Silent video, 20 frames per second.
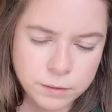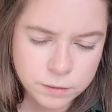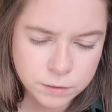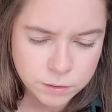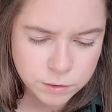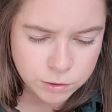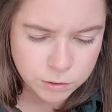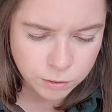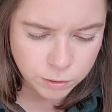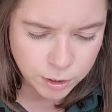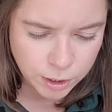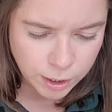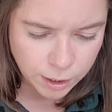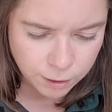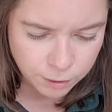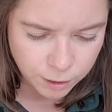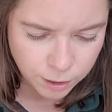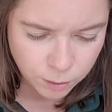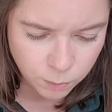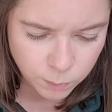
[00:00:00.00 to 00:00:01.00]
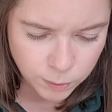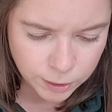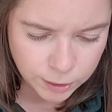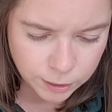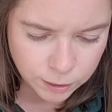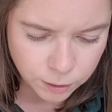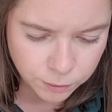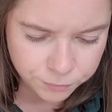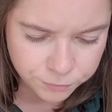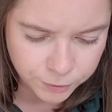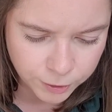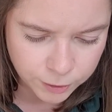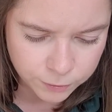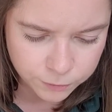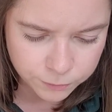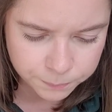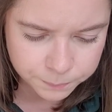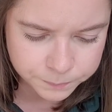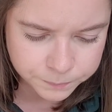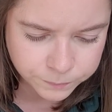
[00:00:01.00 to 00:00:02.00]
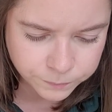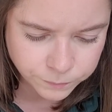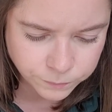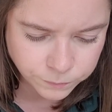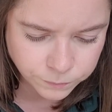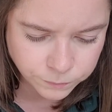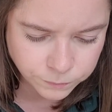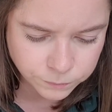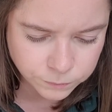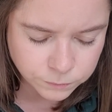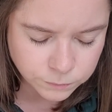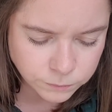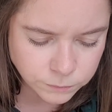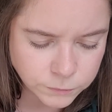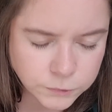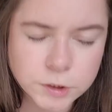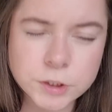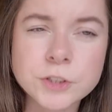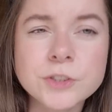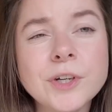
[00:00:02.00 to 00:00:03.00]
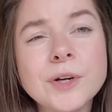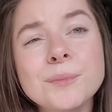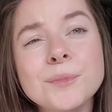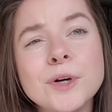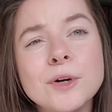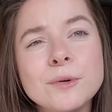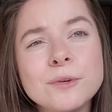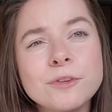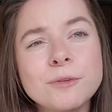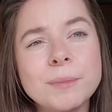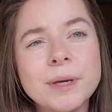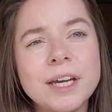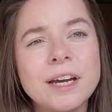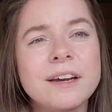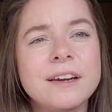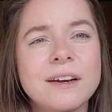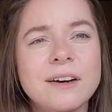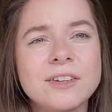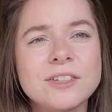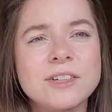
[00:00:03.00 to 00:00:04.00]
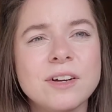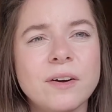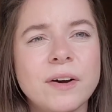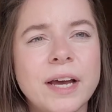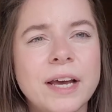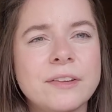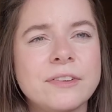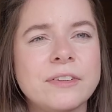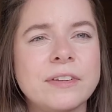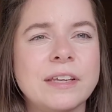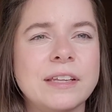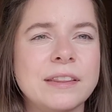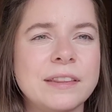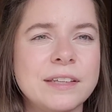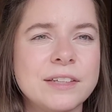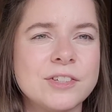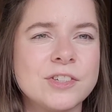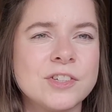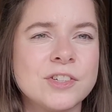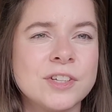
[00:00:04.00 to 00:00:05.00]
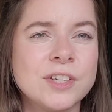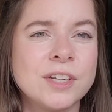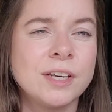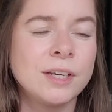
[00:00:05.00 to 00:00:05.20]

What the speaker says: So yeah, I really love that. So I'm going to make an Oslo hat in this